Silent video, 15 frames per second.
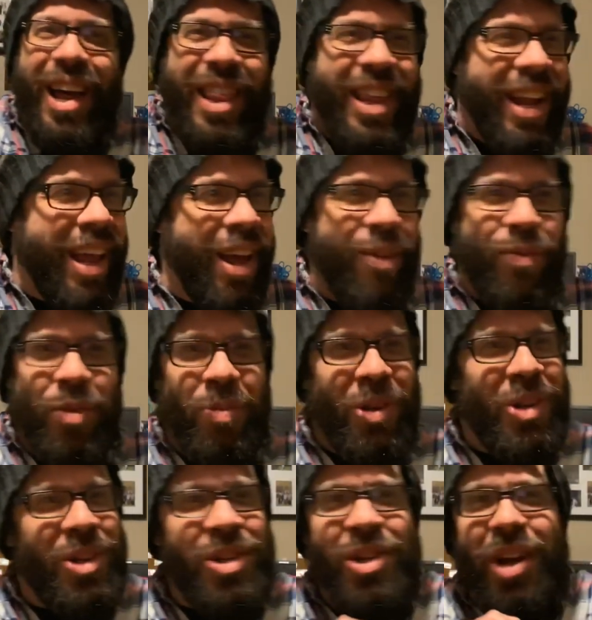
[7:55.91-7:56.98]
That
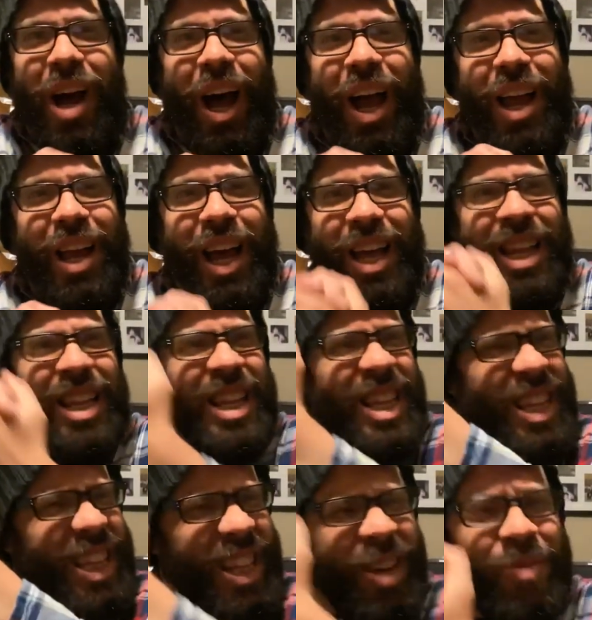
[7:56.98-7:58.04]
everybody, I
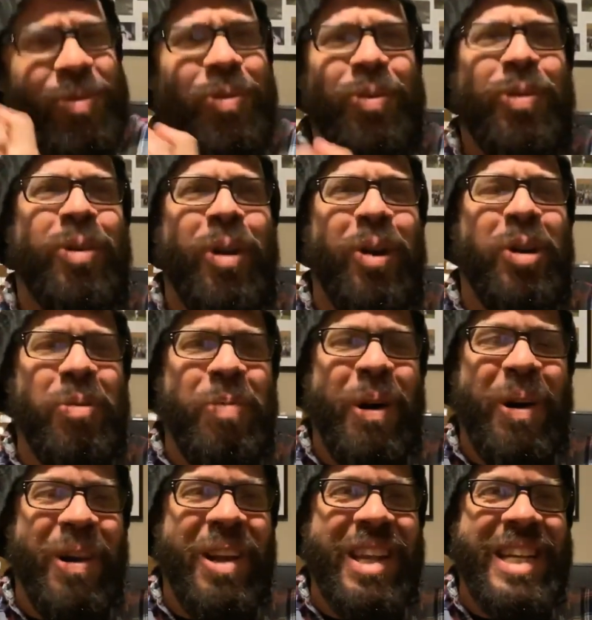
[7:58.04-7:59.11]
love when we're all a
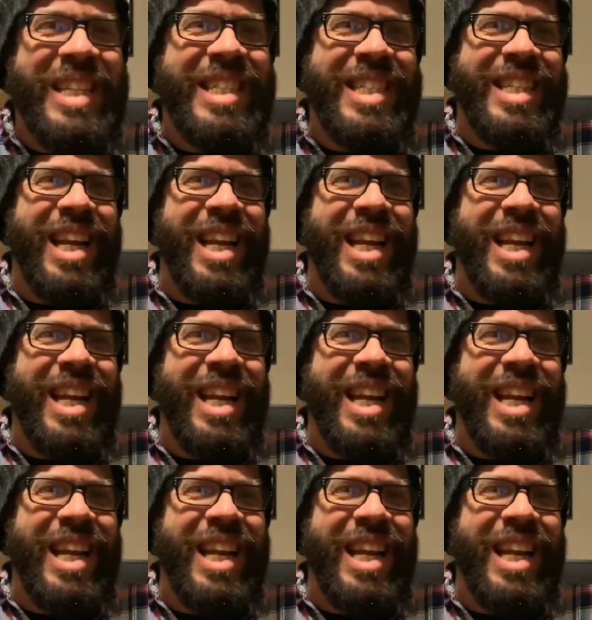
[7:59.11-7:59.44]
part of this,